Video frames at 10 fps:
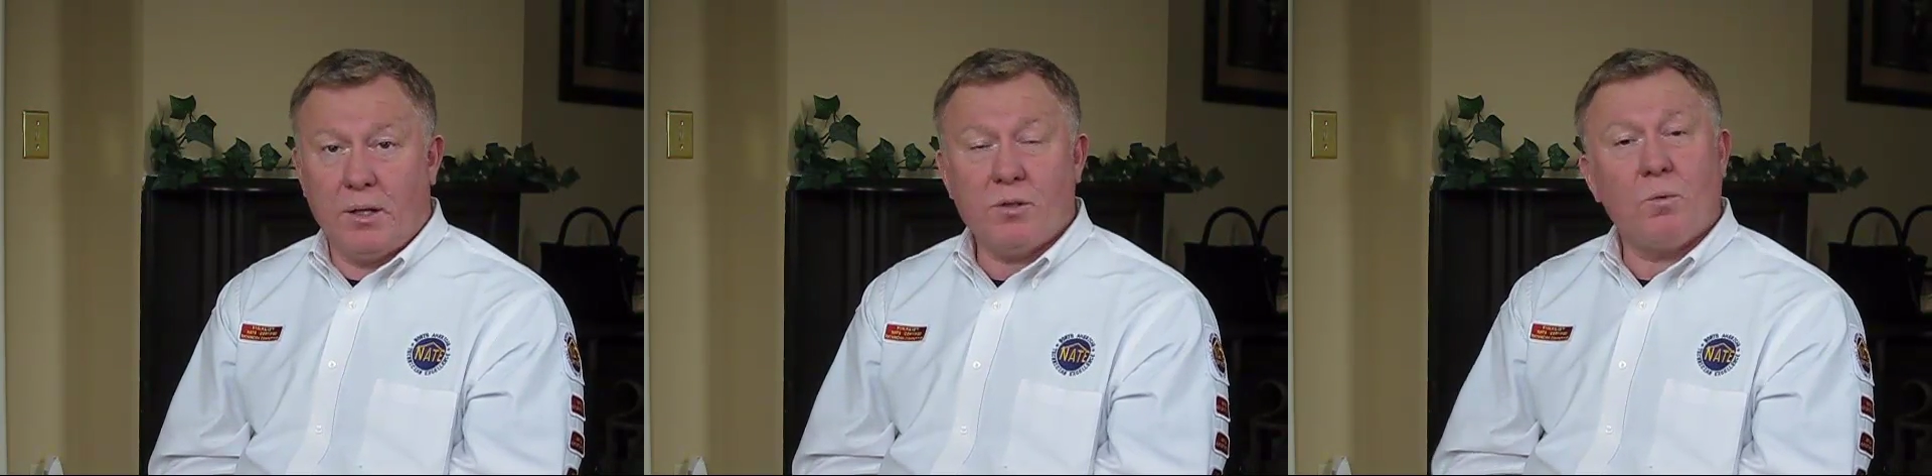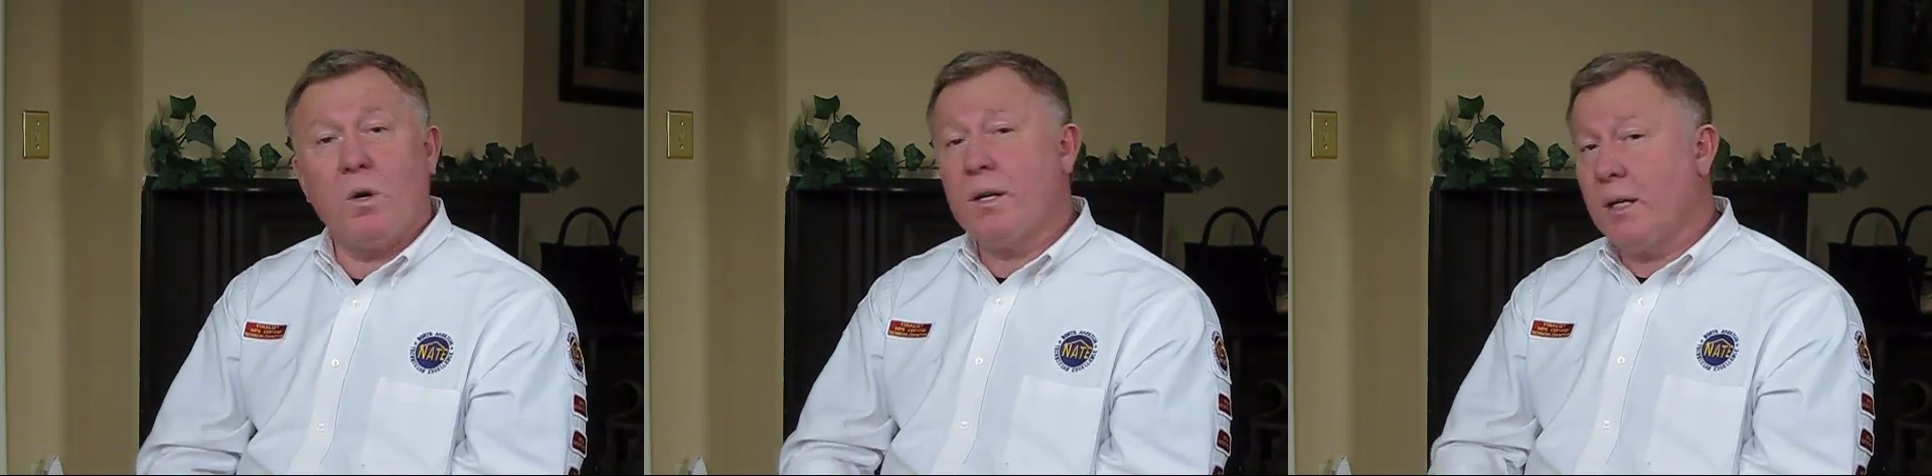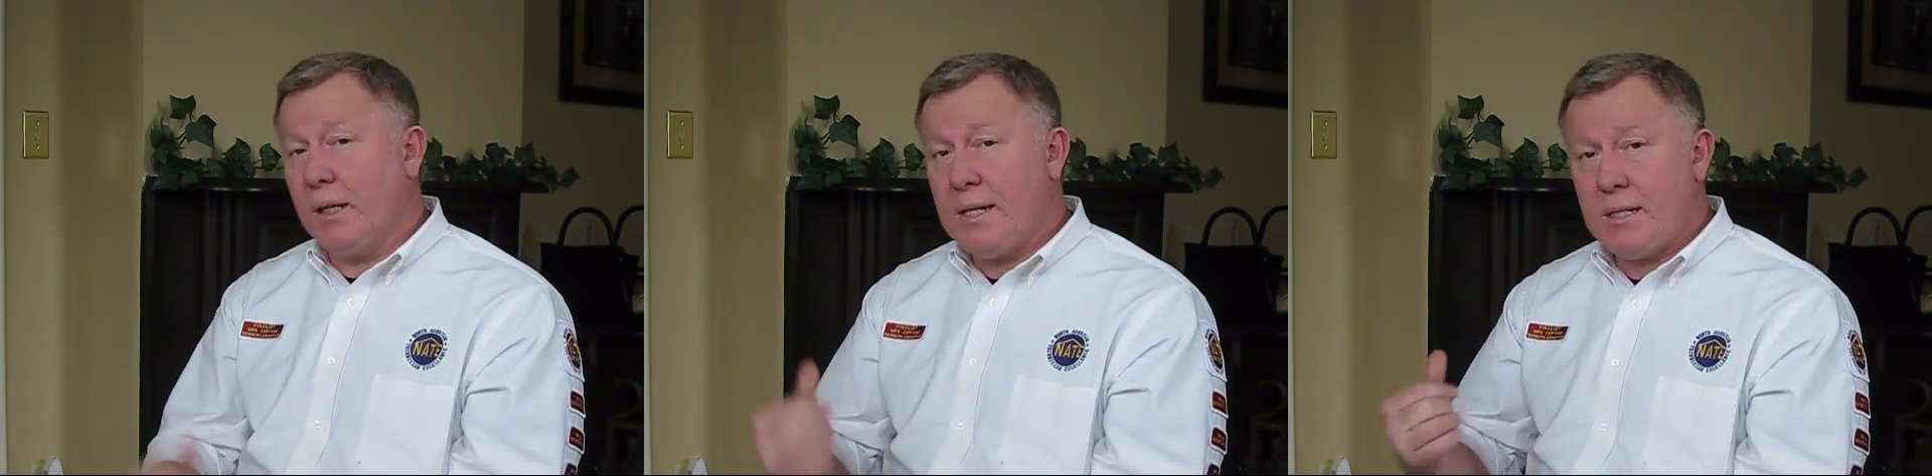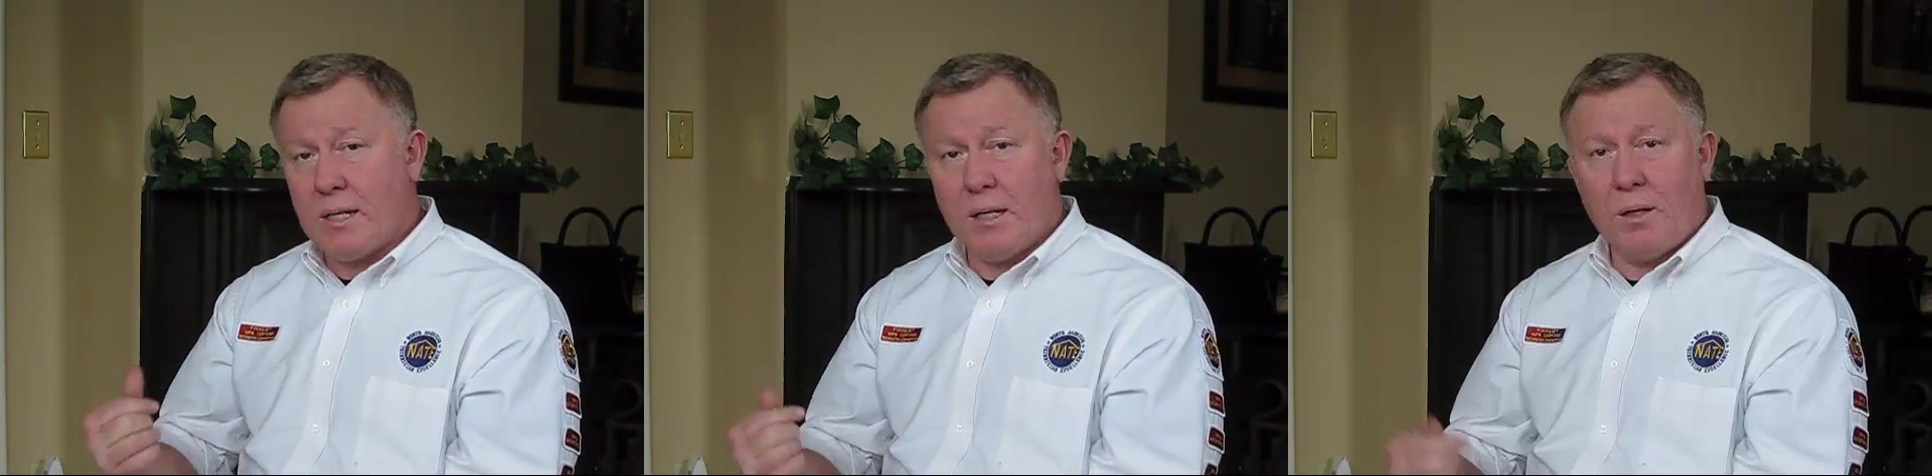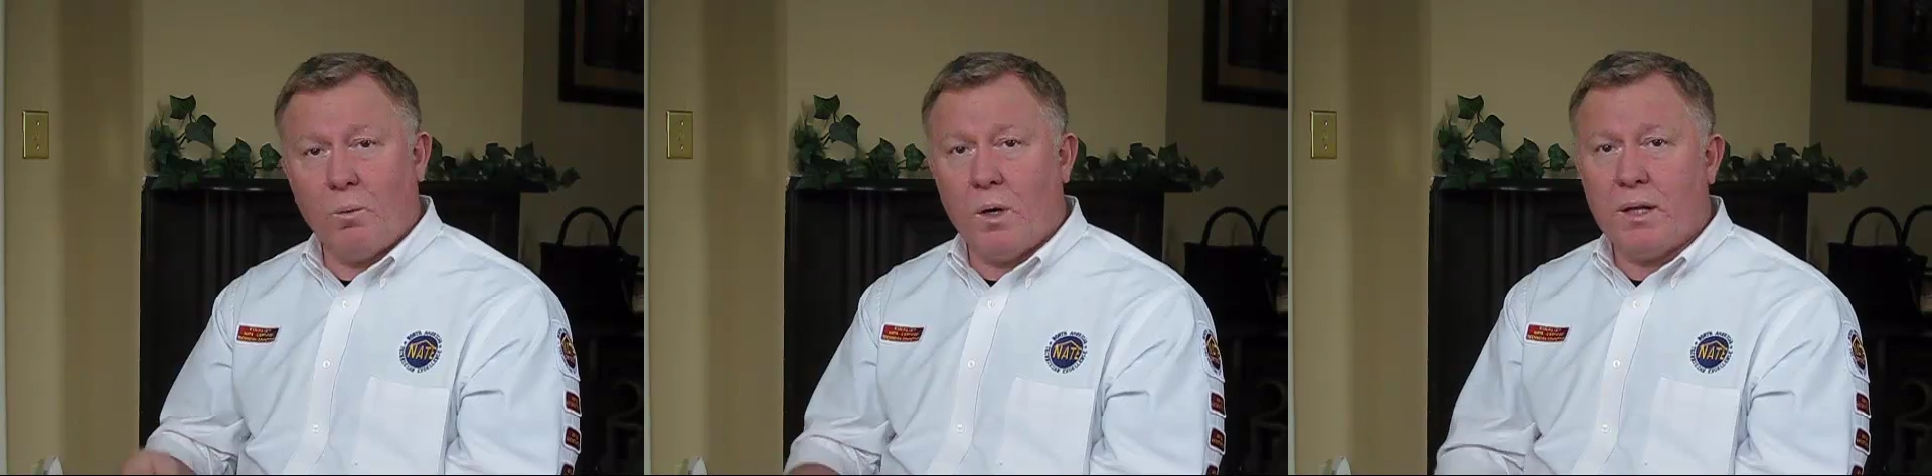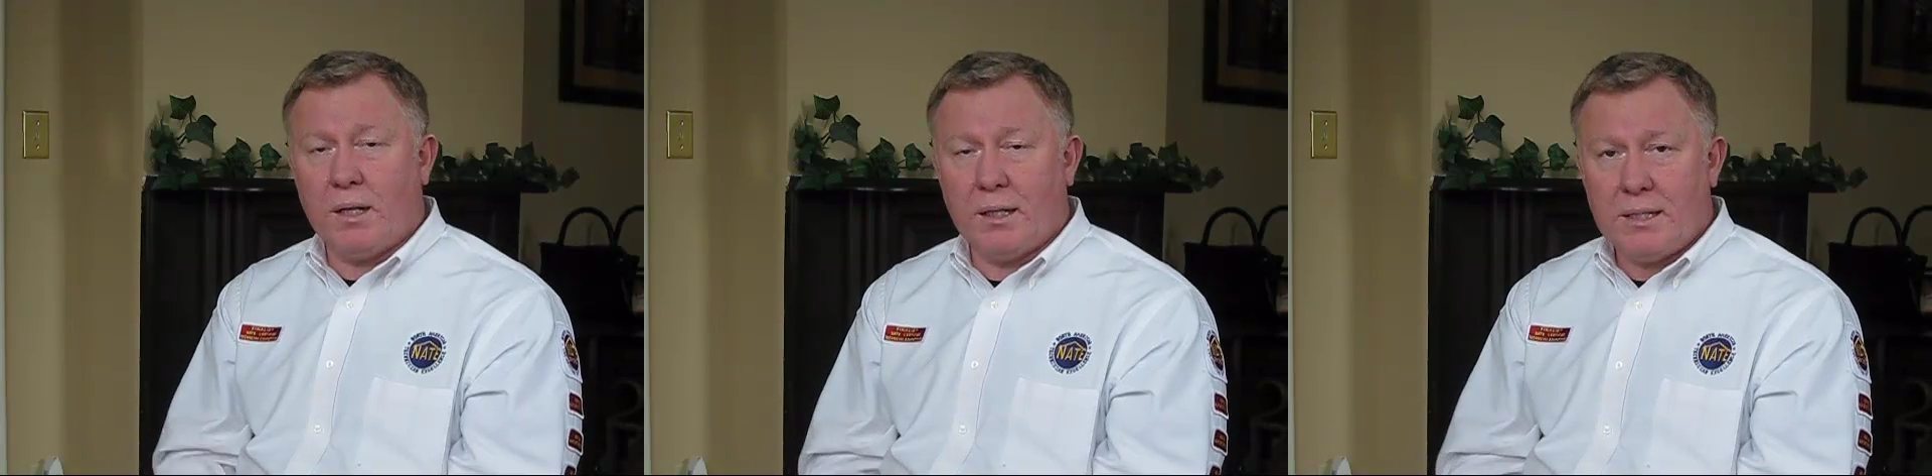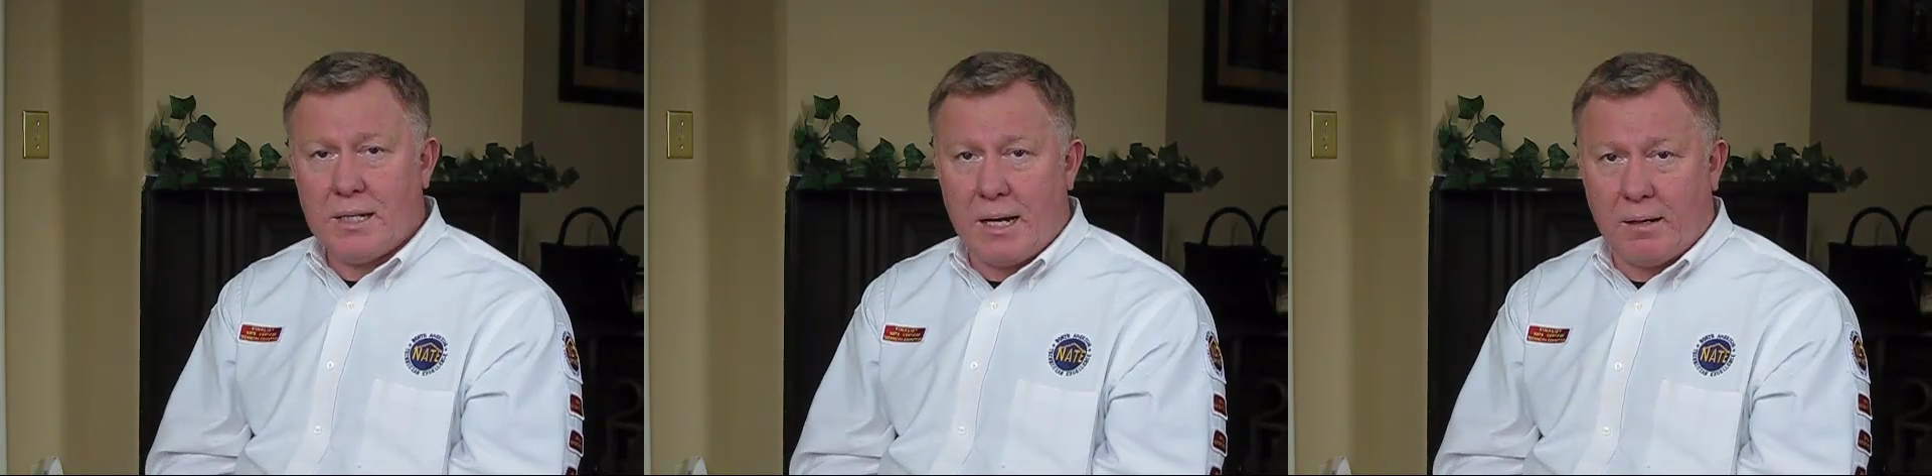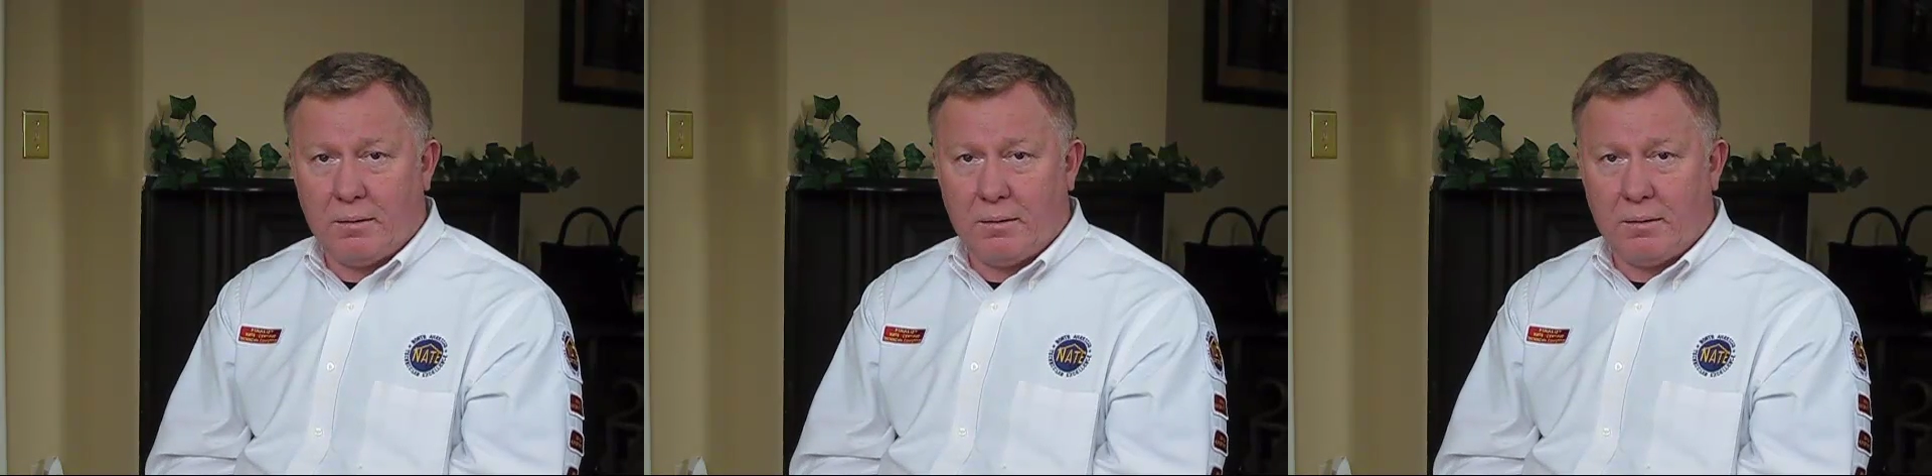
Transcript: There's one that leads in and one that leads out.